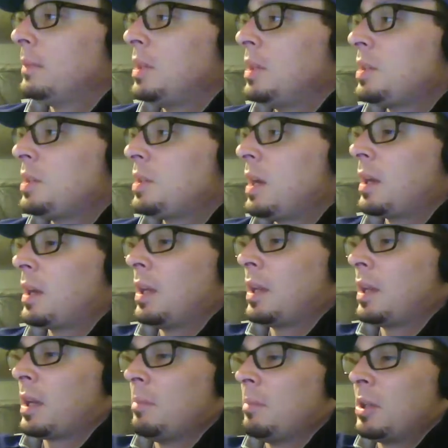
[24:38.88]
he's kind of got
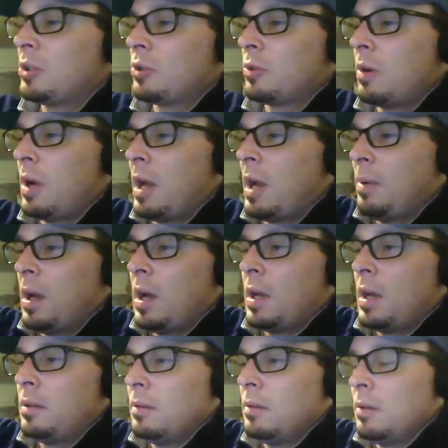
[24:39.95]
like a big
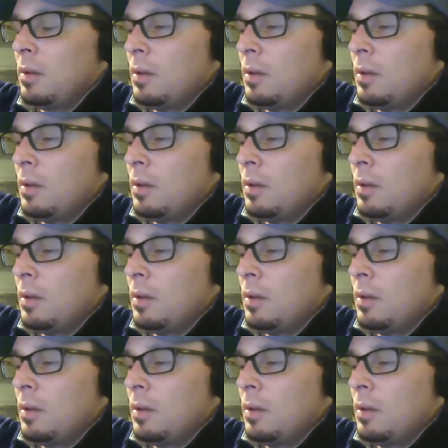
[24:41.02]
tripod